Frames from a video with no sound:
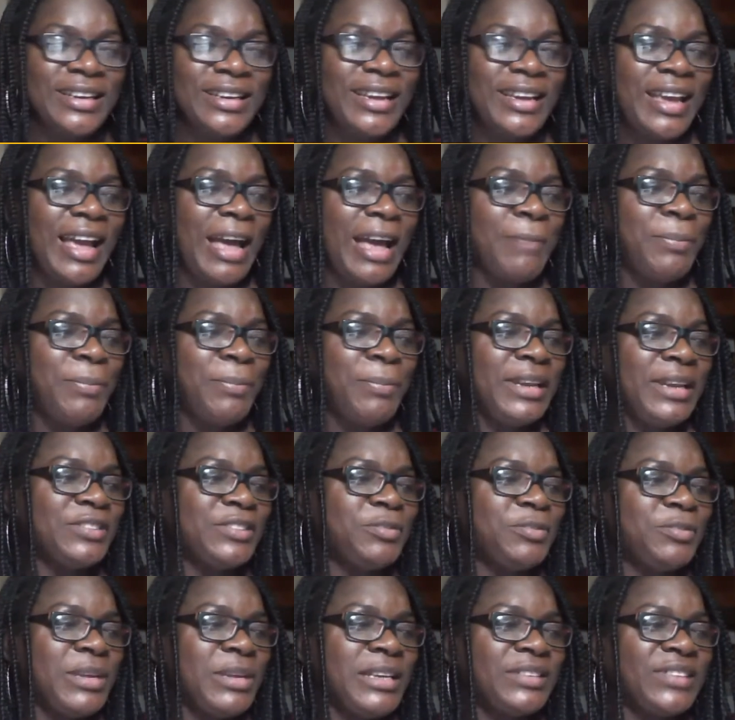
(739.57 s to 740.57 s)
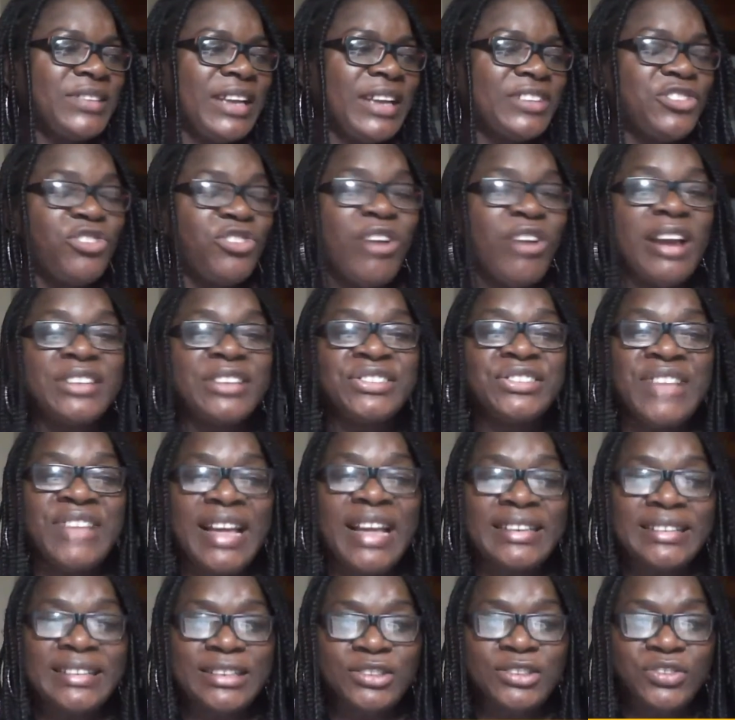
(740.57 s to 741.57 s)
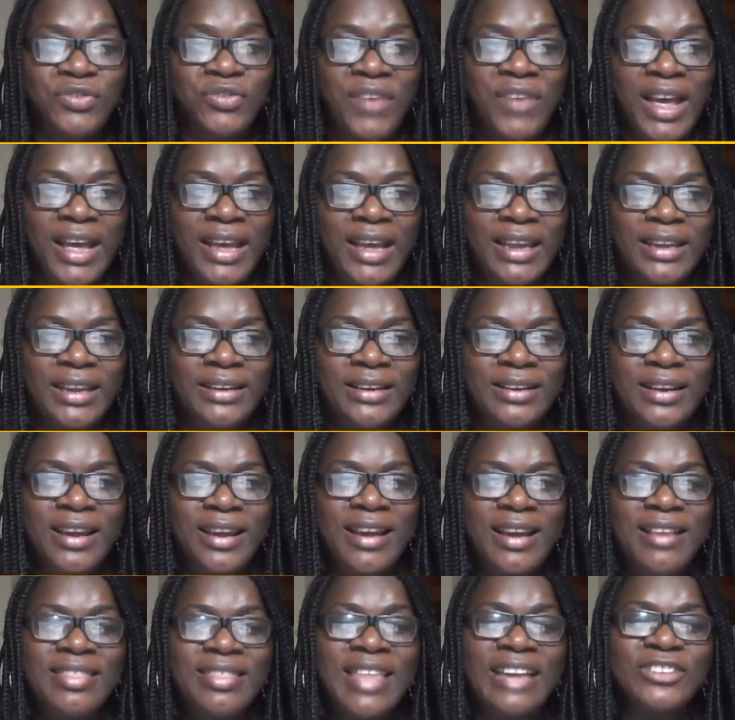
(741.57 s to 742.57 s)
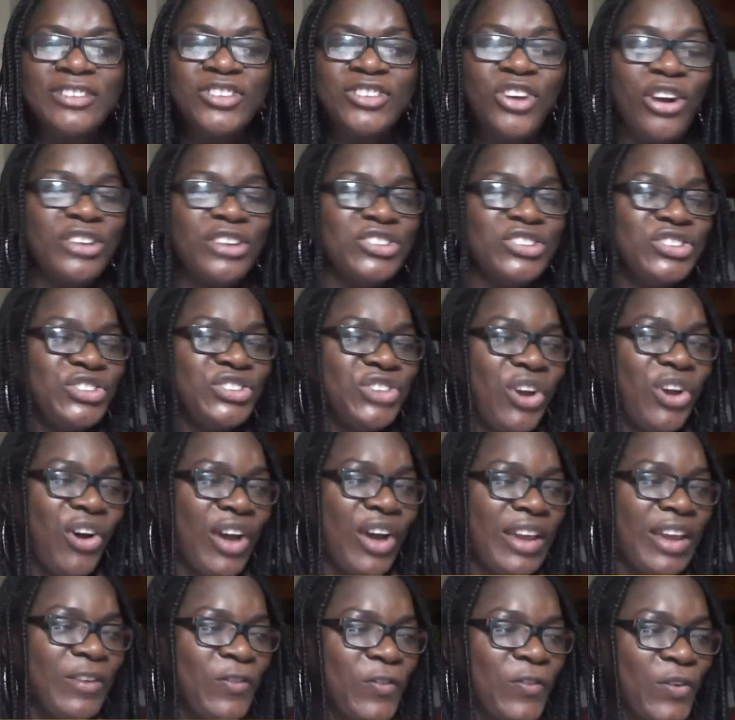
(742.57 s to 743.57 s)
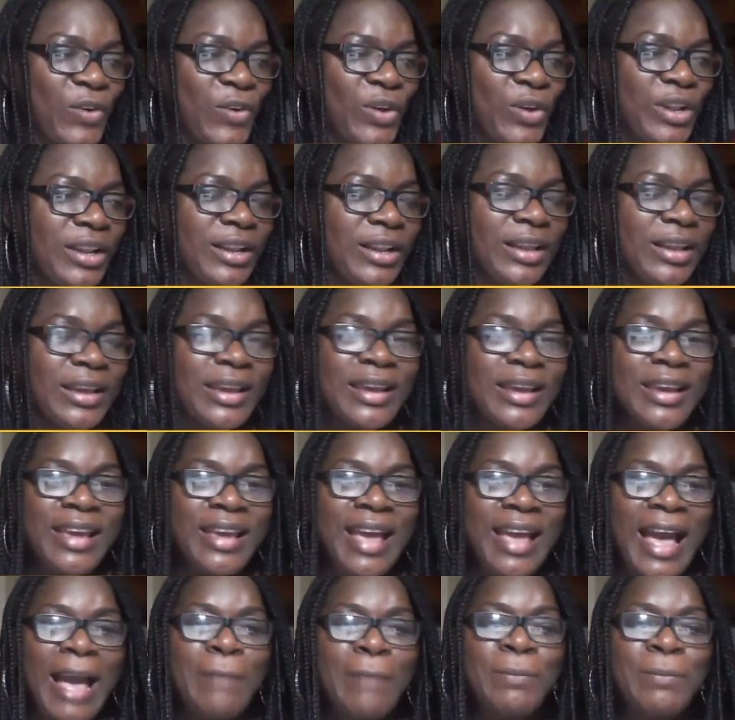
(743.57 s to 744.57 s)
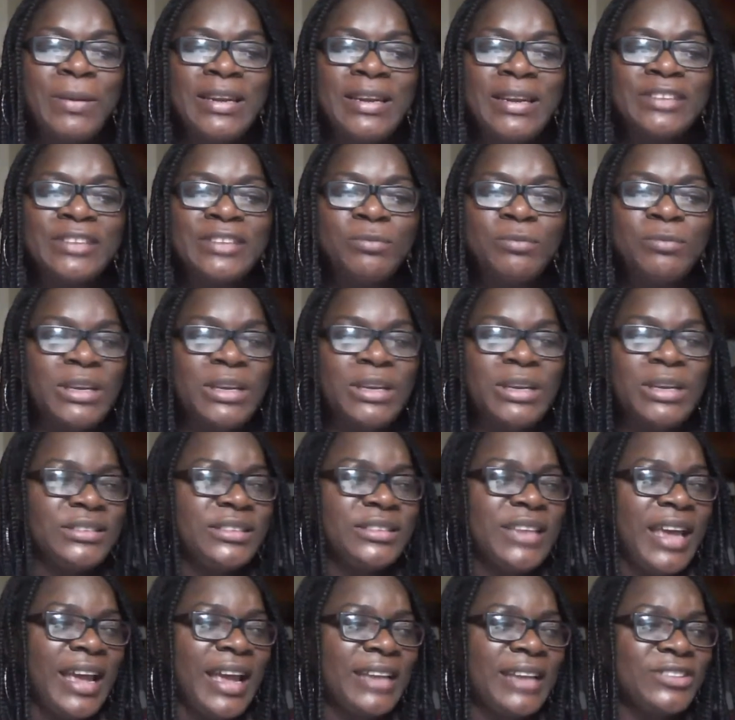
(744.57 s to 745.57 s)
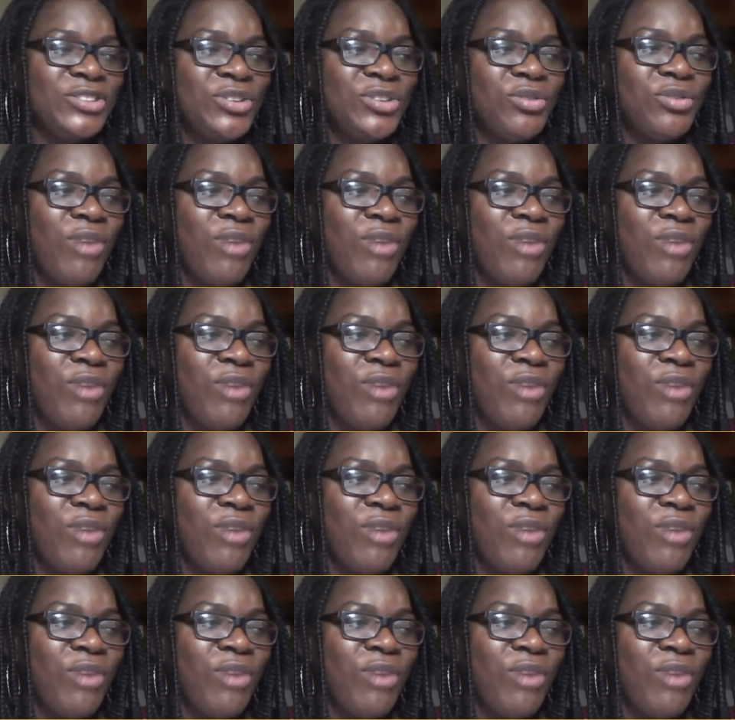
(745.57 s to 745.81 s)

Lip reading: Happiness means that you are satisfied, that you're joyful. Happiness means that you